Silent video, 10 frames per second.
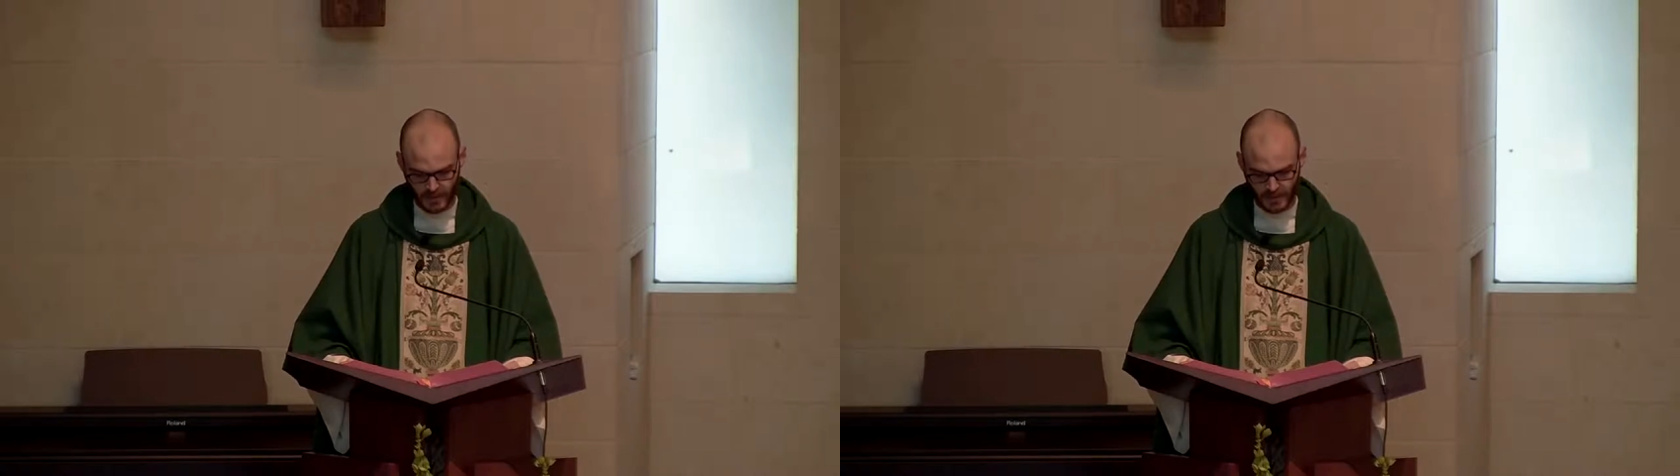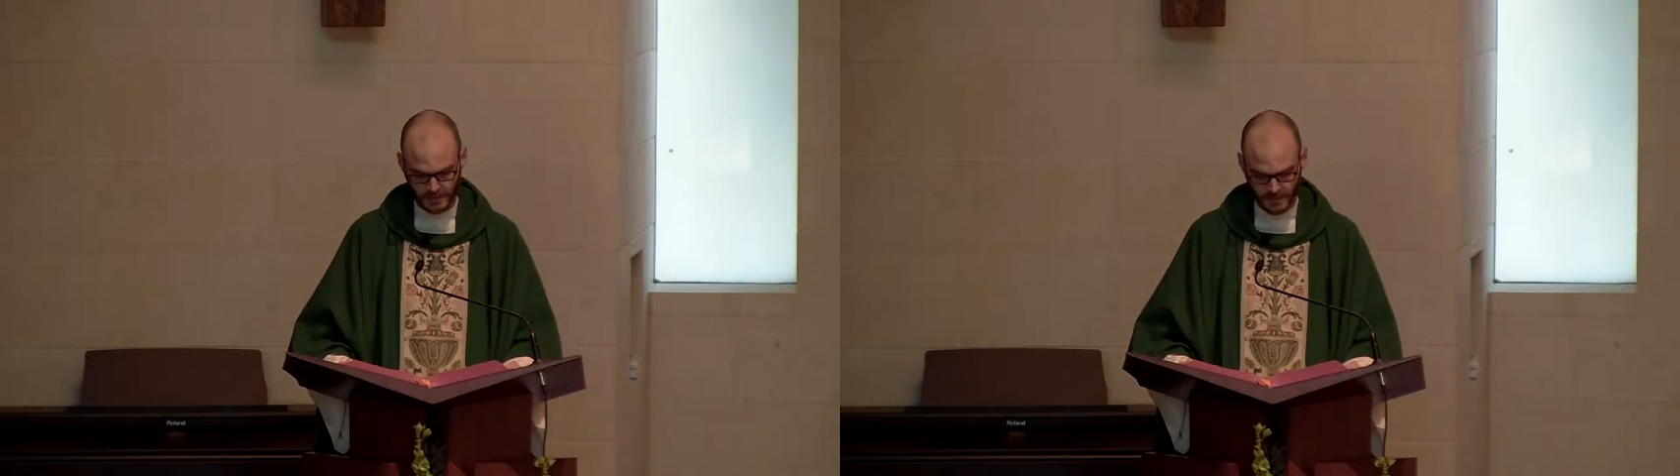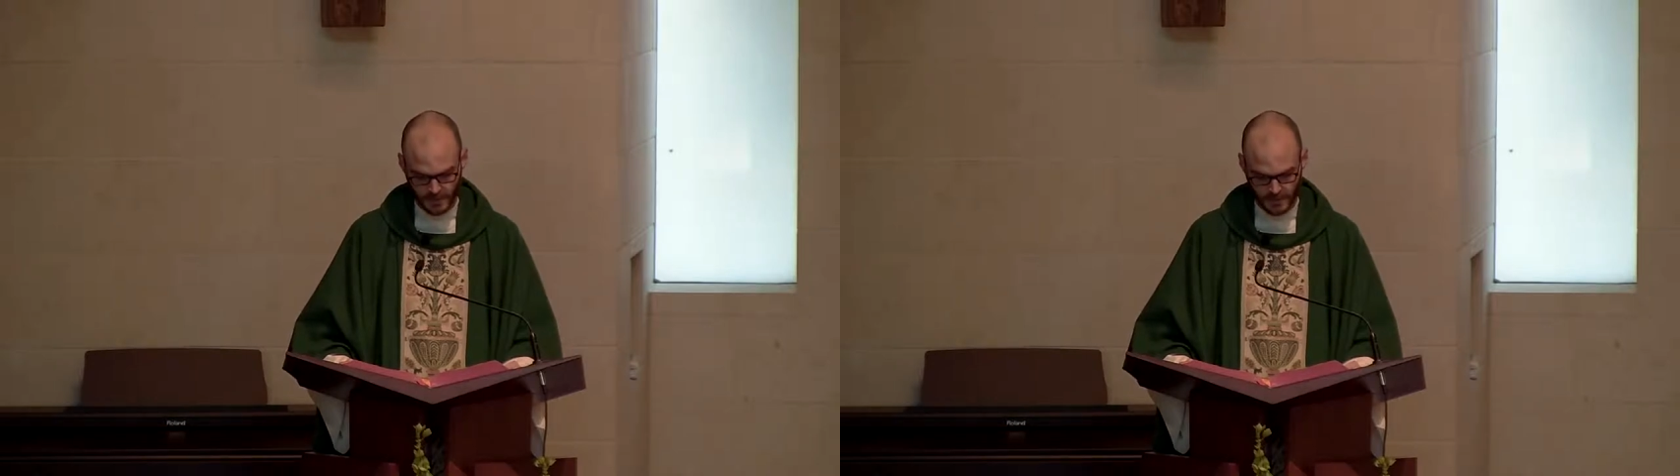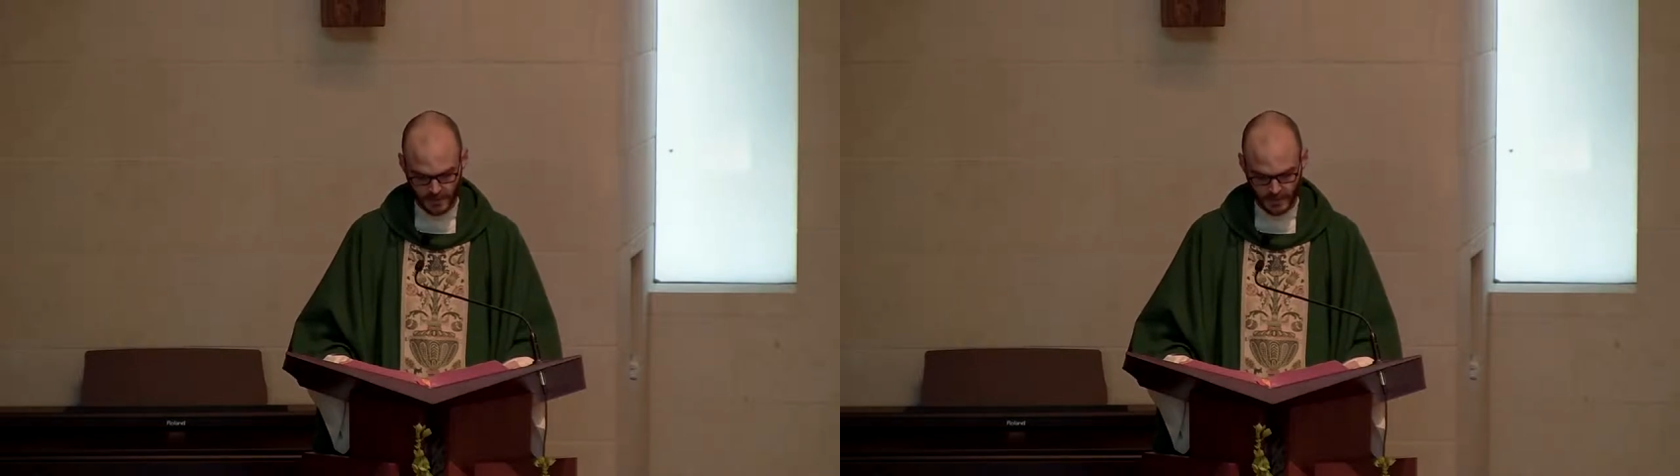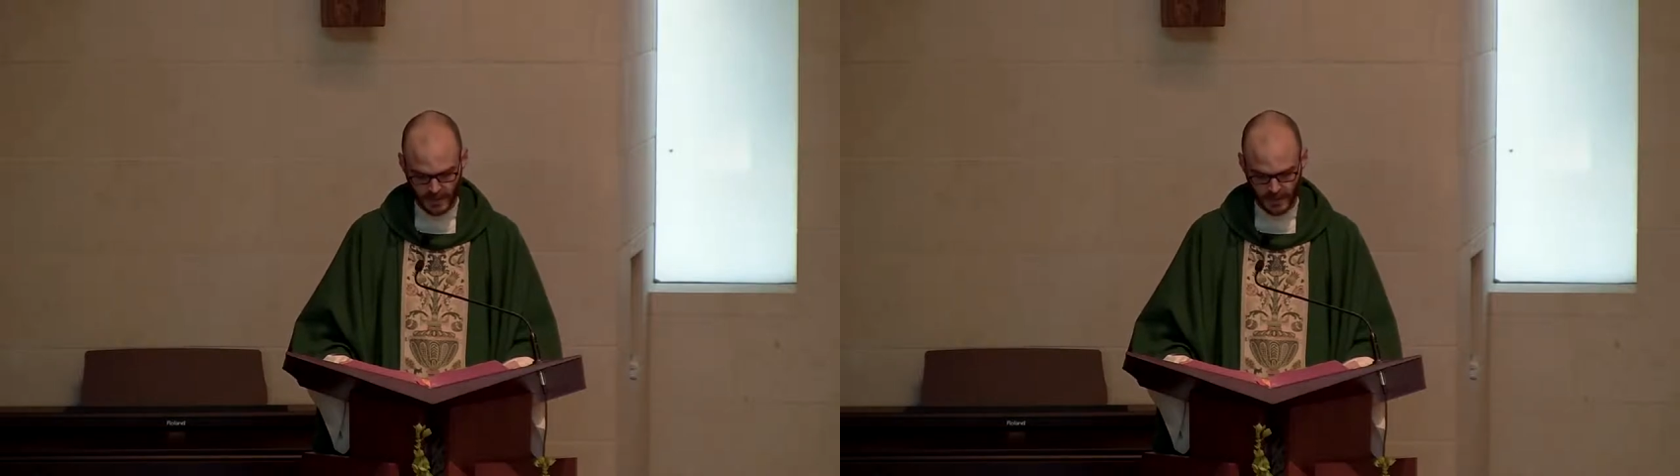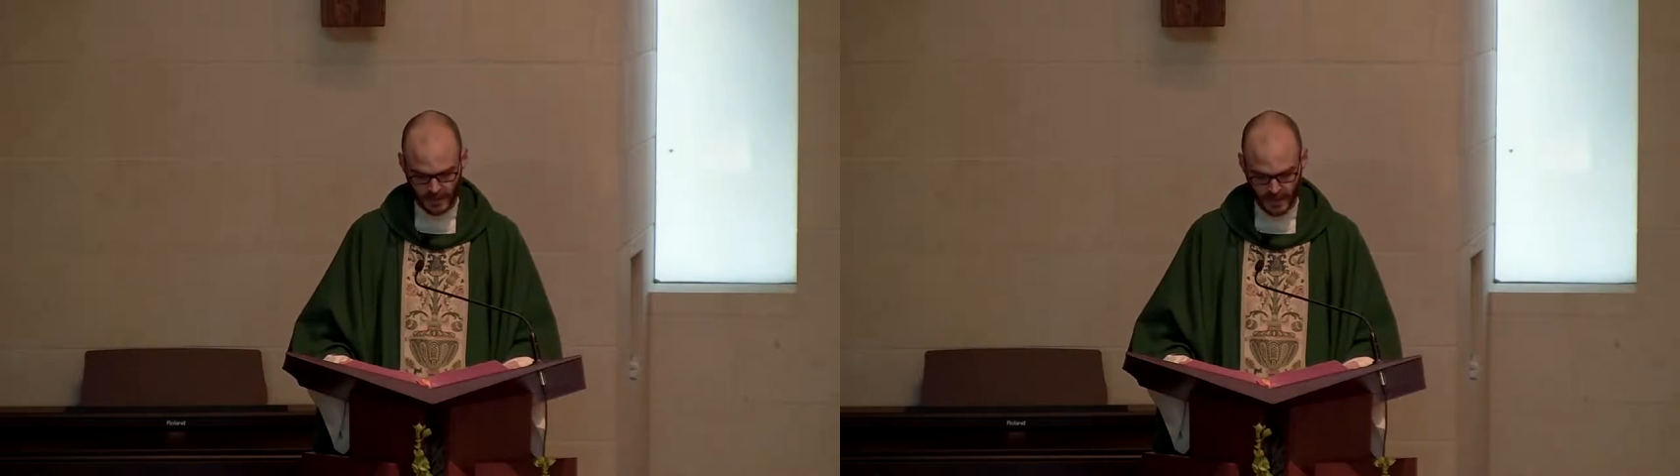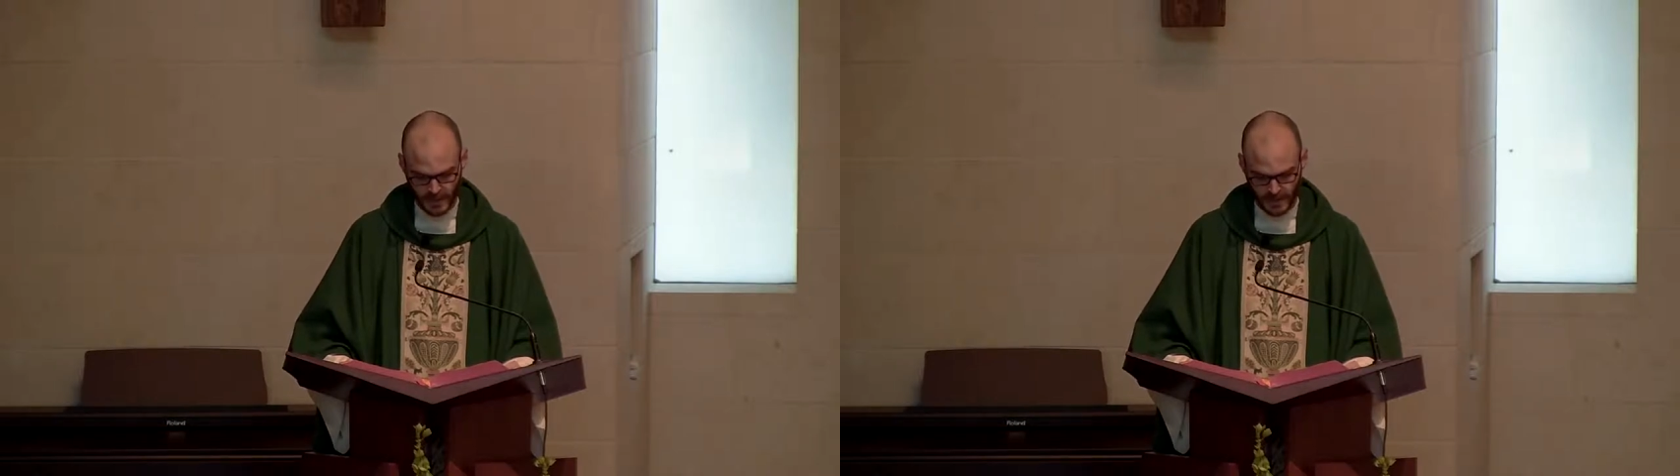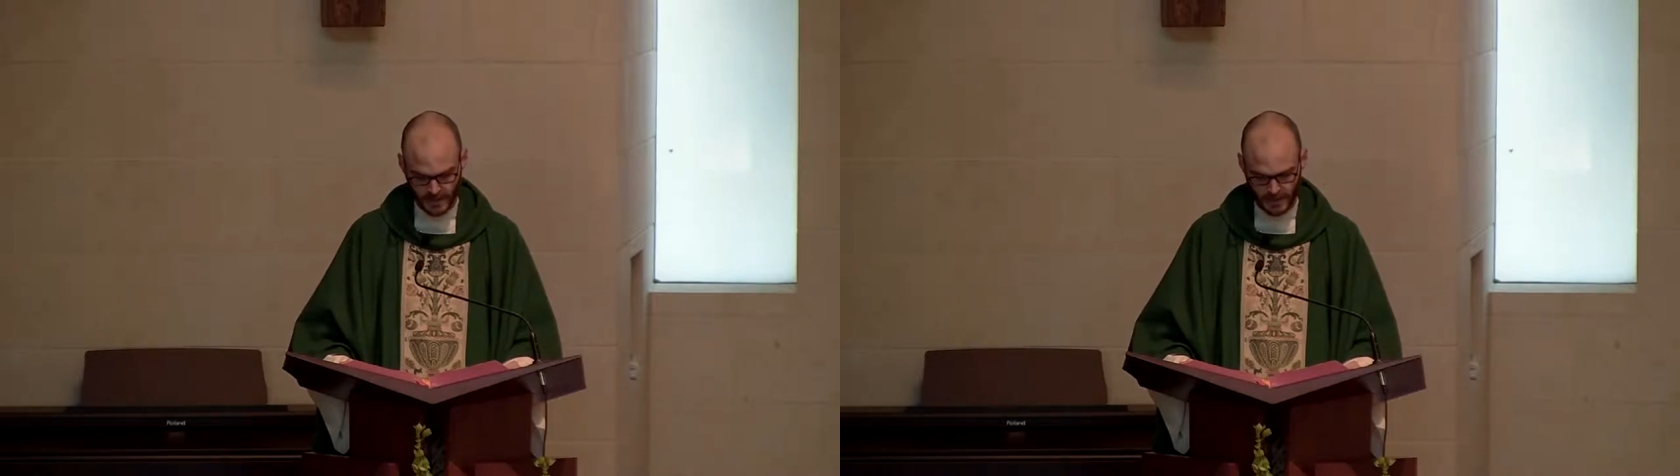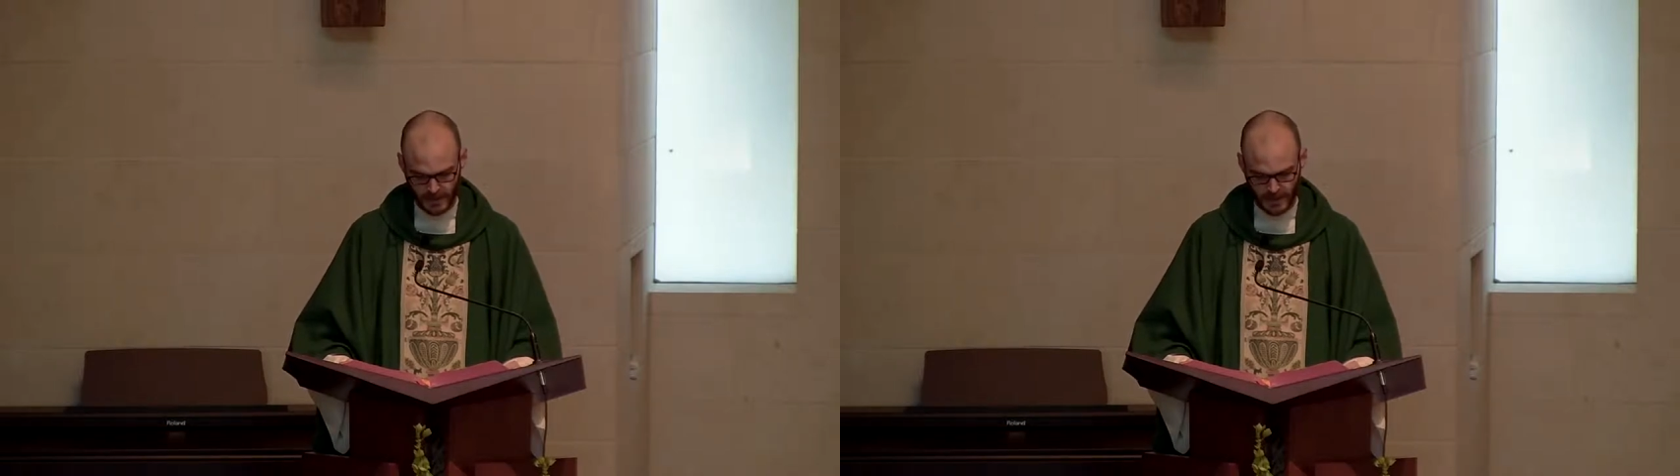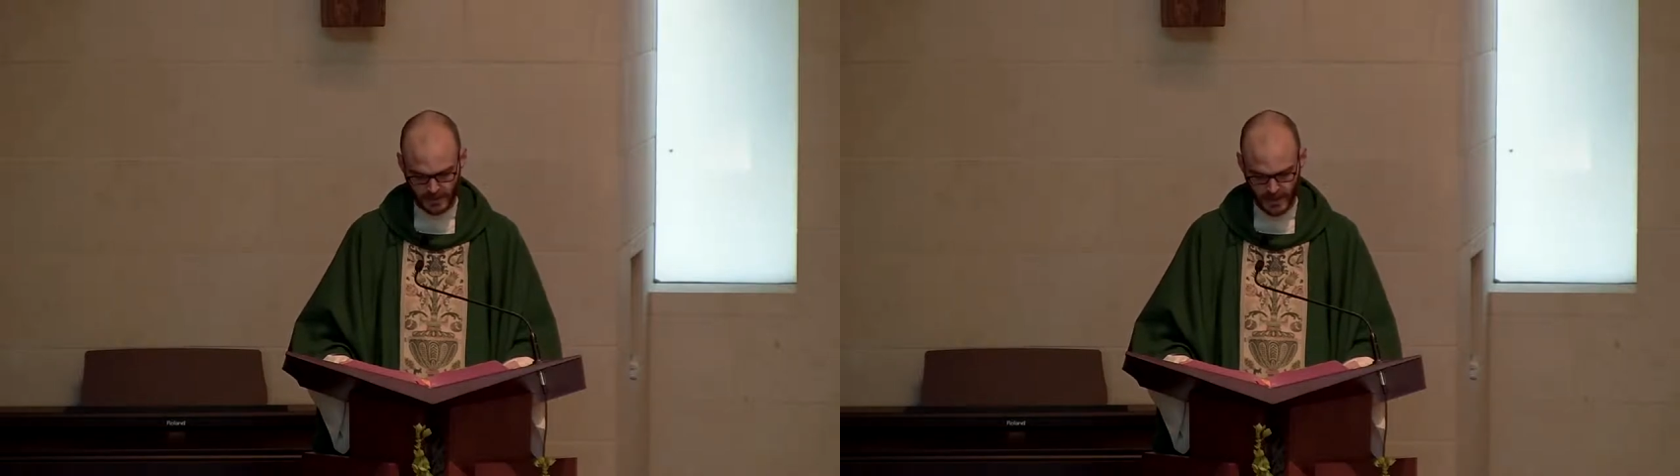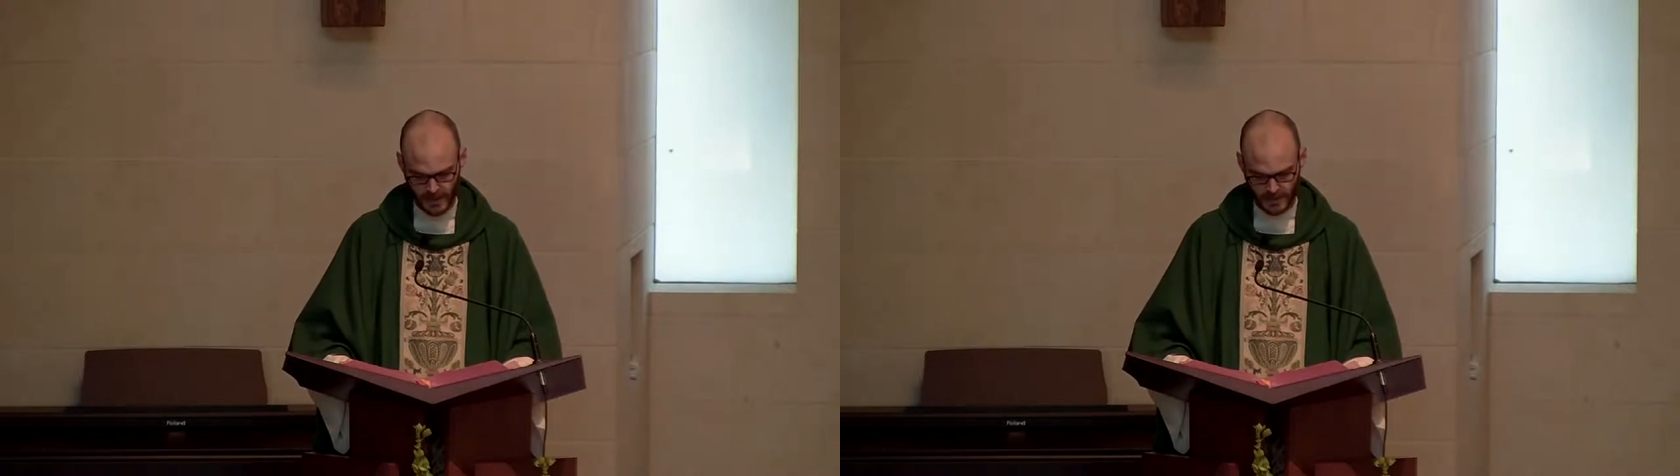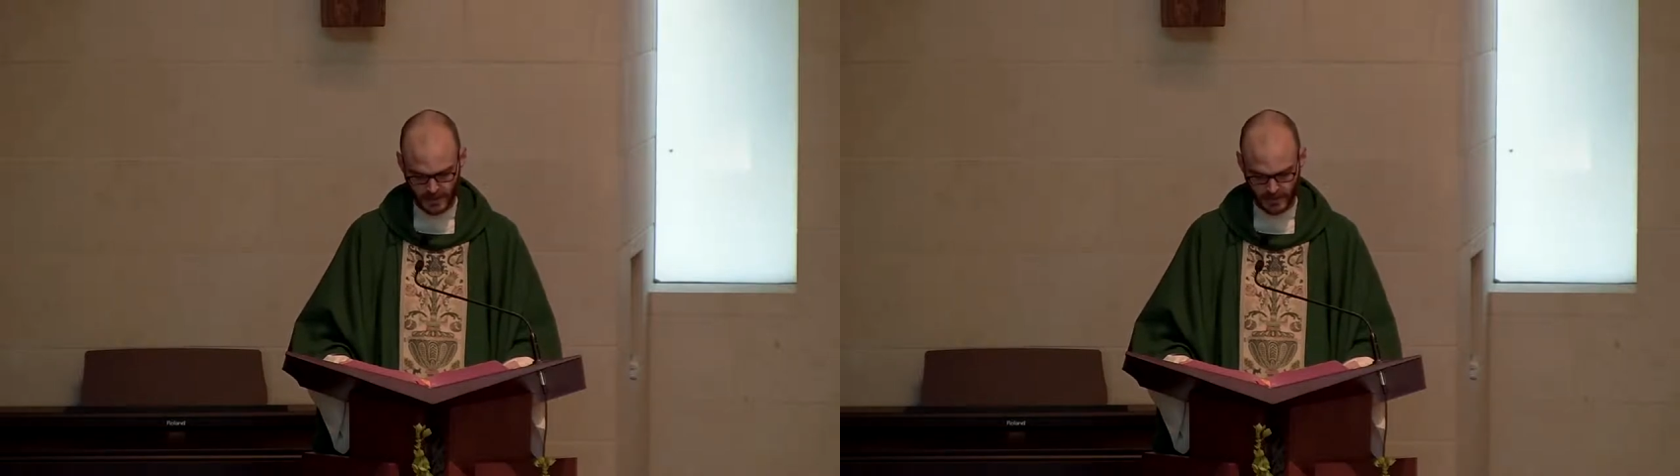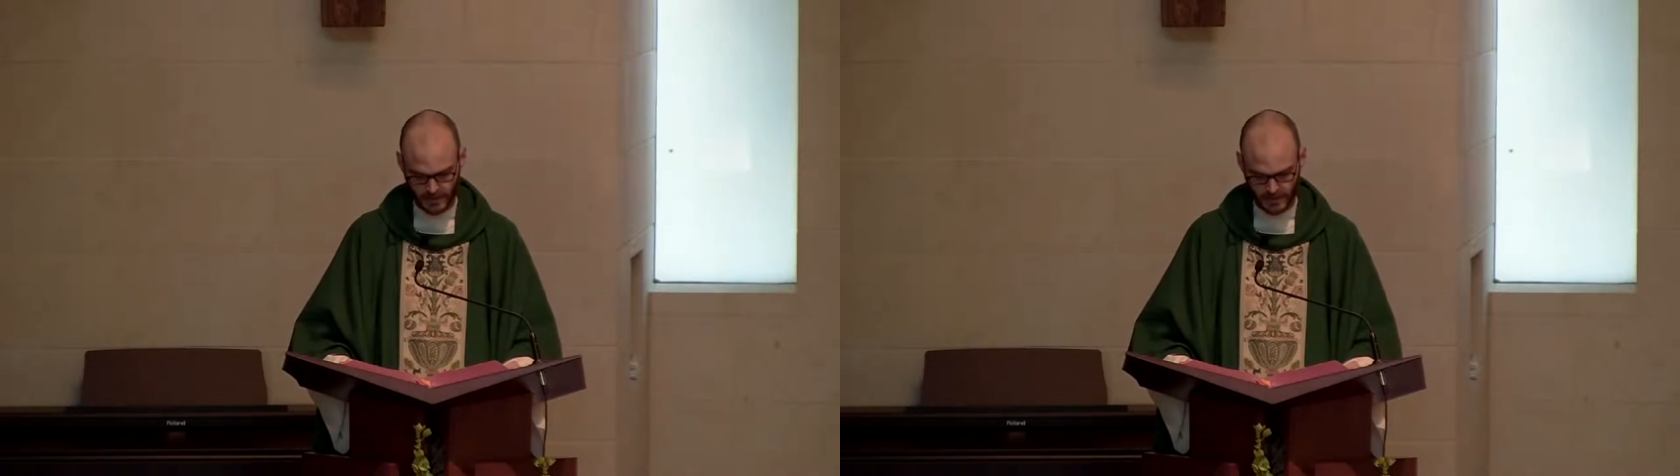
to learn what they had gained by trading.